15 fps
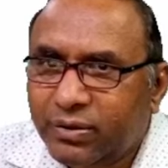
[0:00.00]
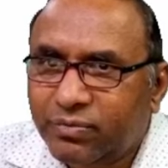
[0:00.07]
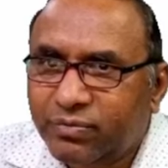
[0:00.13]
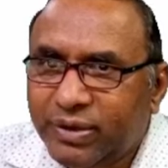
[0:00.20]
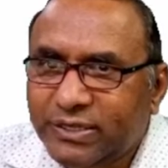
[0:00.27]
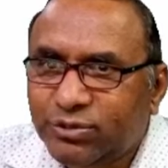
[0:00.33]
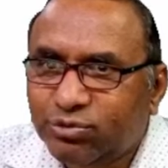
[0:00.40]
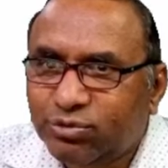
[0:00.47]

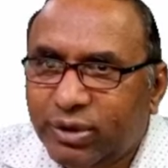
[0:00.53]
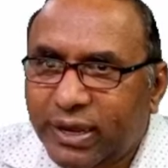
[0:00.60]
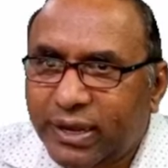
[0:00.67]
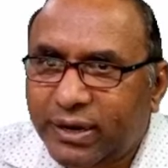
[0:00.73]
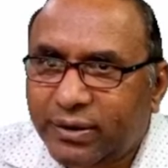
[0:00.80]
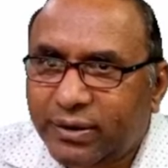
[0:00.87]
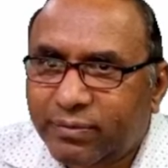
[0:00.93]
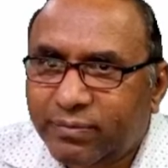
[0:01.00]
y
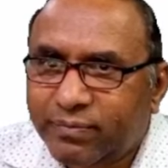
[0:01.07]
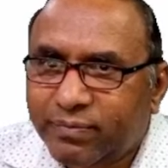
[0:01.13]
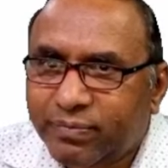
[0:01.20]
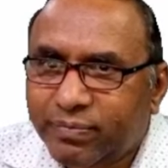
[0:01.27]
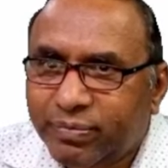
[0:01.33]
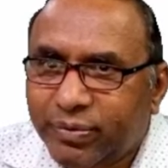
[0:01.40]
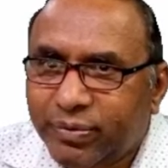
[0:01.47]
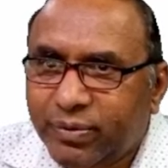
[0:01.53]
square,
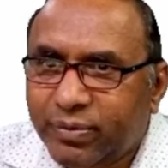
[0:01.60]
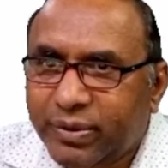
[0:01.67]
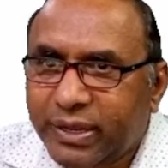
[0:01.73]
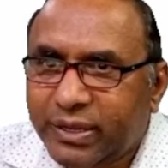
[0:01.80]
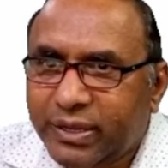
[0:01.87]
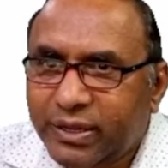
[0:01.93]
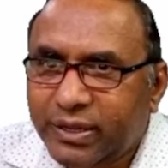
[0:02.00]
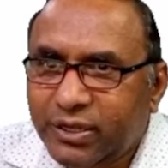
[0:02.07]

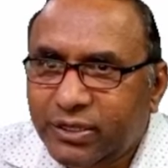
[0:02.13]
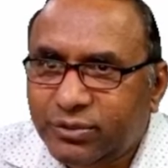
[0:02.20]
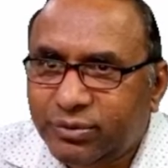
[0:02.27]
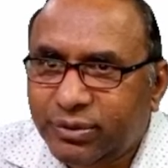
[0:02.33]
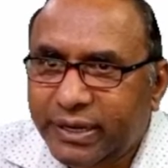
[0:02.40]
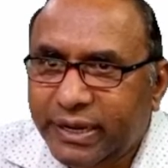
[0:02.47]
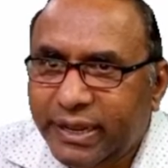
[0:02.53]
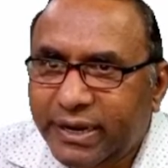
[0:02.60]
okay,
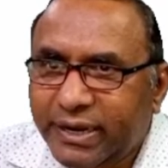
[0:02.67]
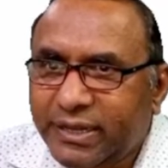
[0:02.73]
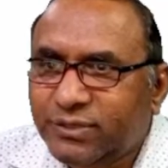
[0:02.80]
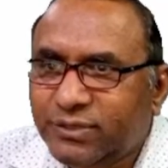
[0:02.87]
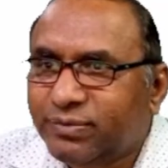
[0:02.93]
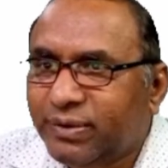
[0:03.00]
sorry, here is